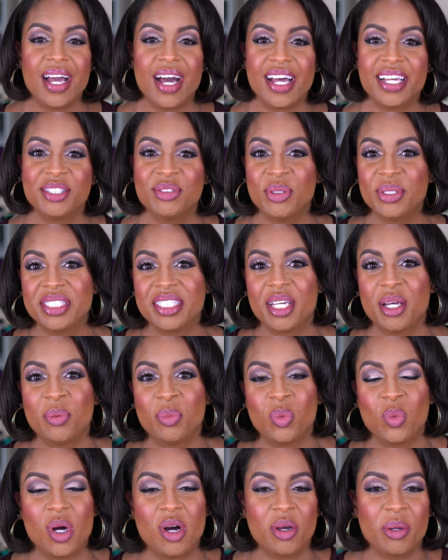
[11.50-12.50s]
guys, what's
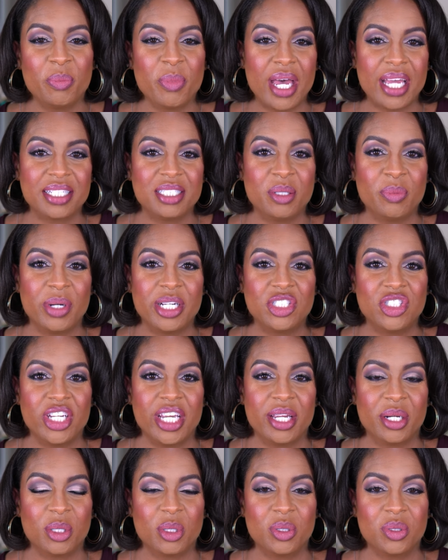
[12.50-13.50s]
up? Welcome back to my
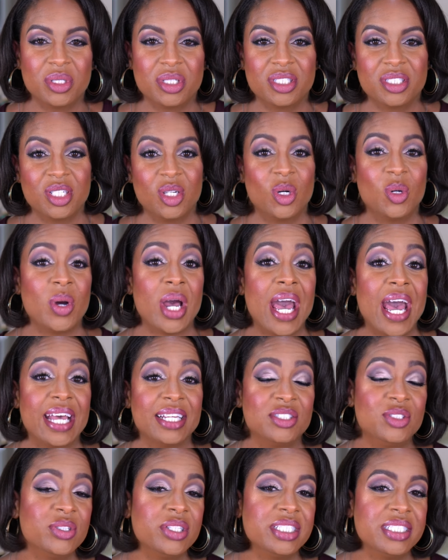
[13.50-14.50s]
channel. So
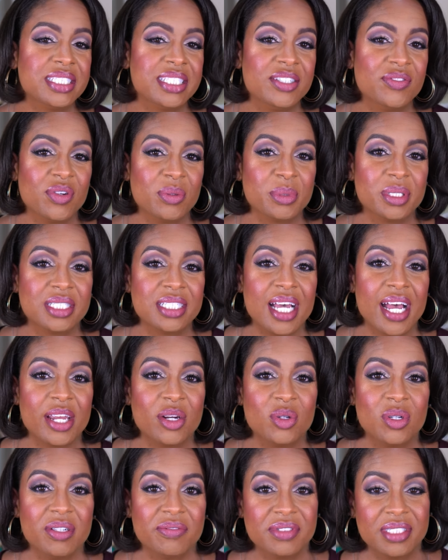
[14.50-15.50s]
as you can see from the
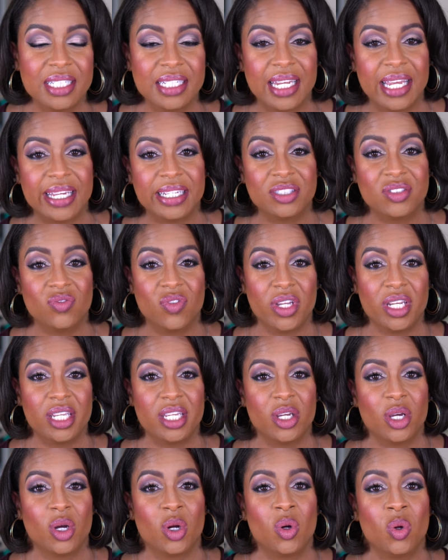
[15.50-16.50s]
title of today's
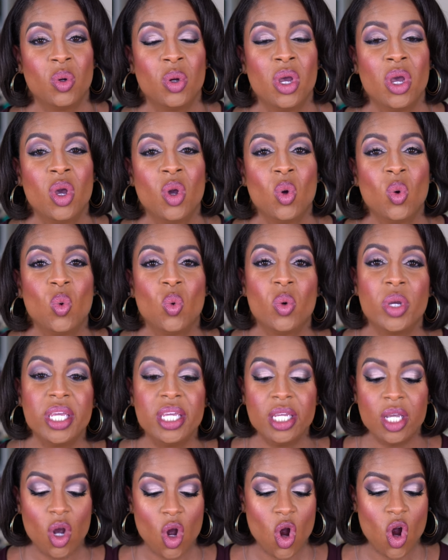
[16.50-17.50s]
video,
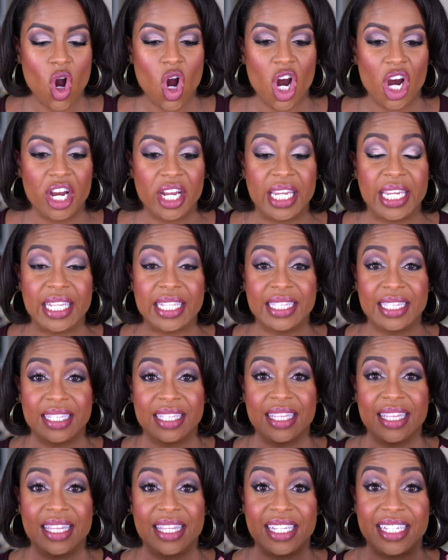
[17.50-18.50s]
we are
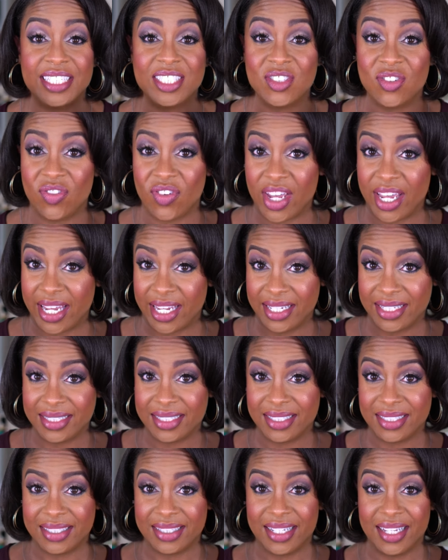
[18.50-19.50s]
getting this
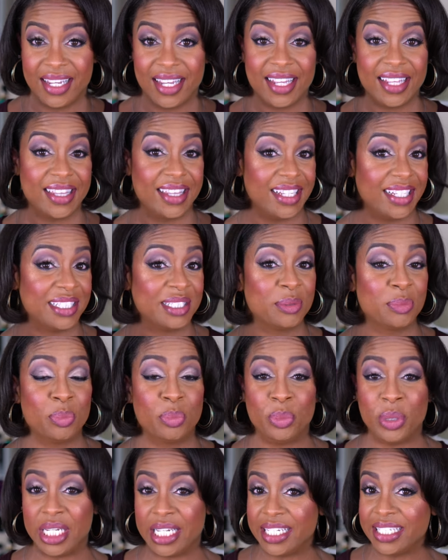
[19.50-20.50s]
face, this
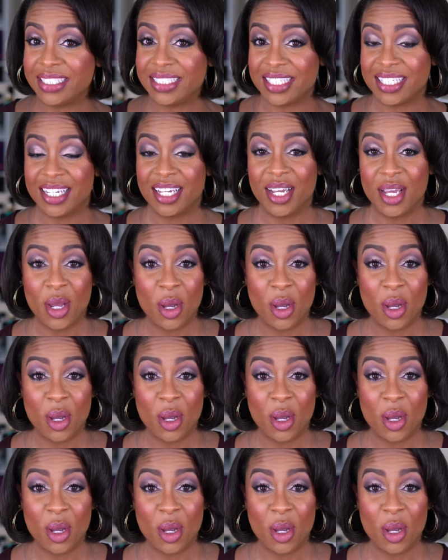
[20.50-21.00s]
beat